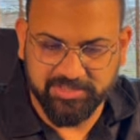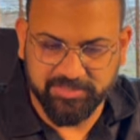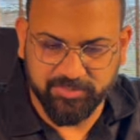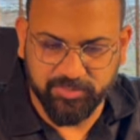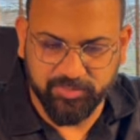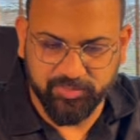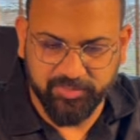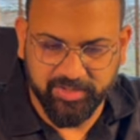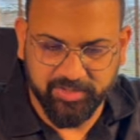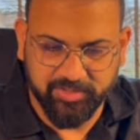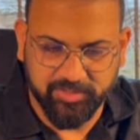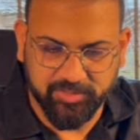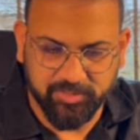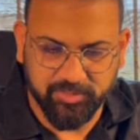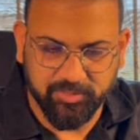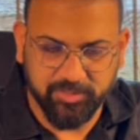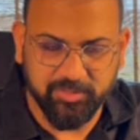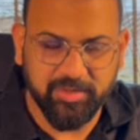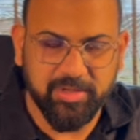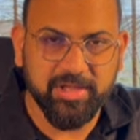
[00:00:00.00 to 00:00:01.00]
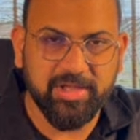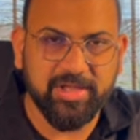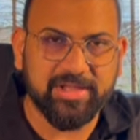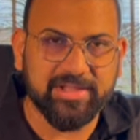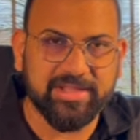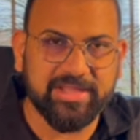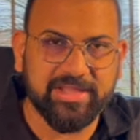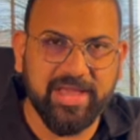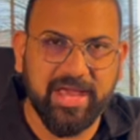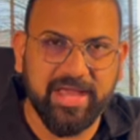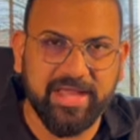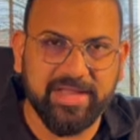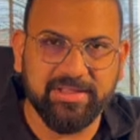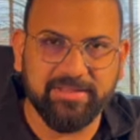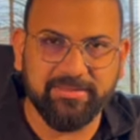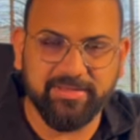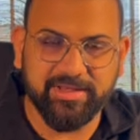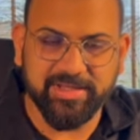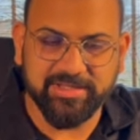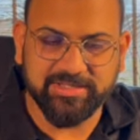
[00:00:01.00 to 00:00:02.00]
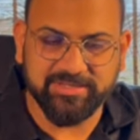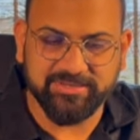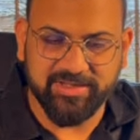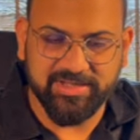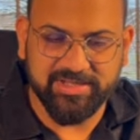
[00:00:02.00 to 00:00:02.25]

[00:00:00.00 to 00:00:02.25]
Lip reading: moving through the alleyways where